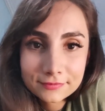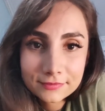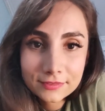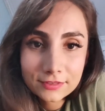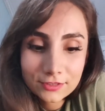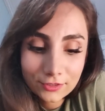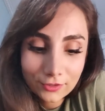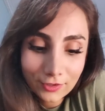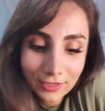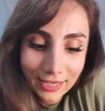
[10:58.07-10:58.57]

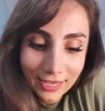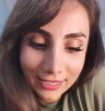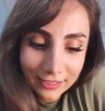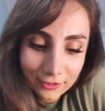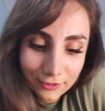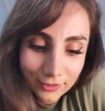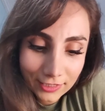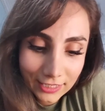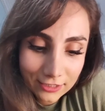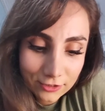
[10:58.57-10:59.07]
So yeah,
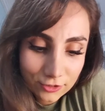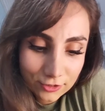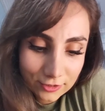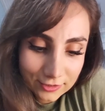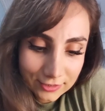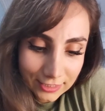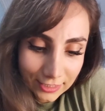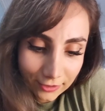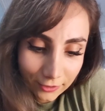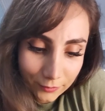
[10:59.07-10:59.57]
you guys should
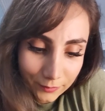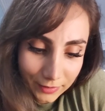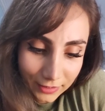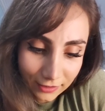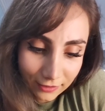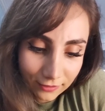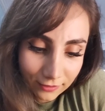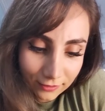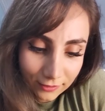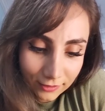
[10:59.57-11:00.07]
tell
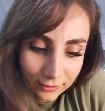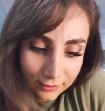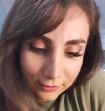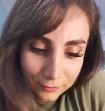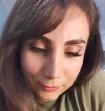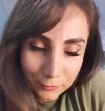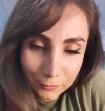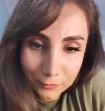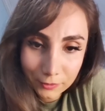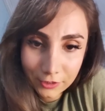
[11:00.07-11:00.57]
me.
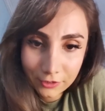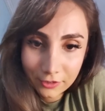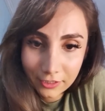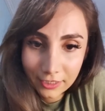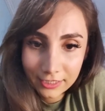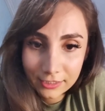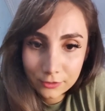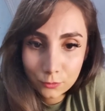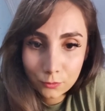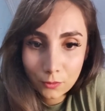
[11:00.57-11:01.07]
What do you
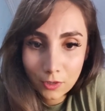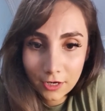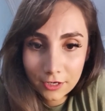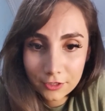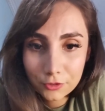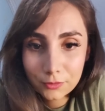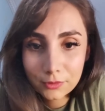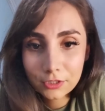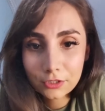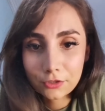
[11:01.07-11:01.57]
guys
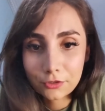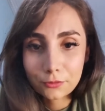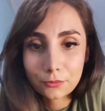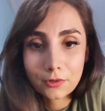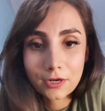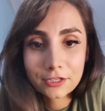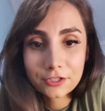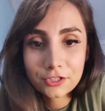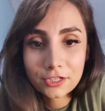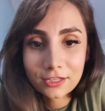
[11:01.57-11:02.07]
watch when you're
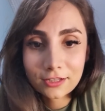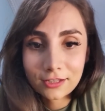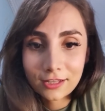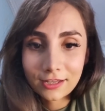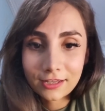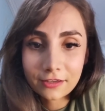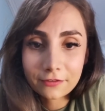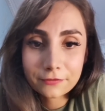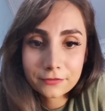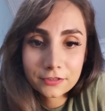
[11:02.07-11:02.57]
watching
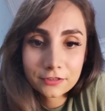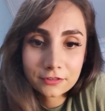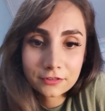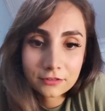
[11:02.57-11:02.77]
lives?